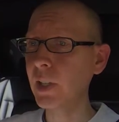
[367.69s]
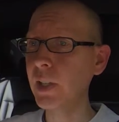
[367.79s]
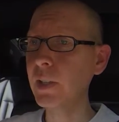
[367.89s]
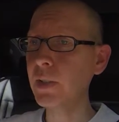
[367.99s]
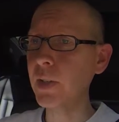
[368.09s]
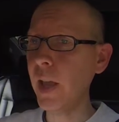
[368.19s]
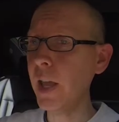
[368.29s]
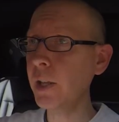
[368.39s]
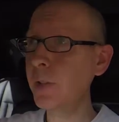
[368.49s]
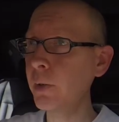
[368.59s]
It's
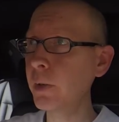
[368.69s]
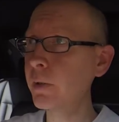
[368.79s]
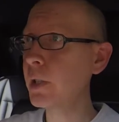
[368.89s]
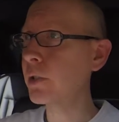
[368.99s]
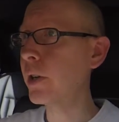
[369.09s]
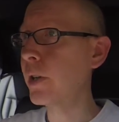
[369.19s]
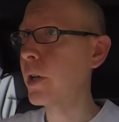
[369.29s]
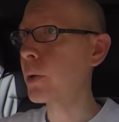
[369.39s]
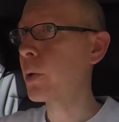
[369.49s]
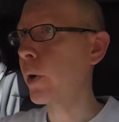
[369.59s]
82 degrees right
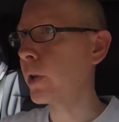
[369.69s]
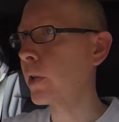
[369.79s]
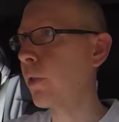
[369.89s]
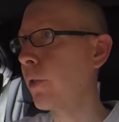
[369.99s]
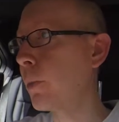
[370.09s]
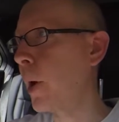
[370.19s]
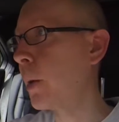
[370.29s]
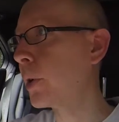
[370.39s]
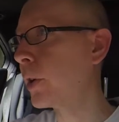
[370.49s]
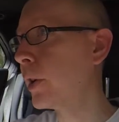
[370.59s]
now, according to the
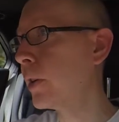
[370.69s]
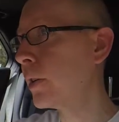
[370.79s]
thermometer here,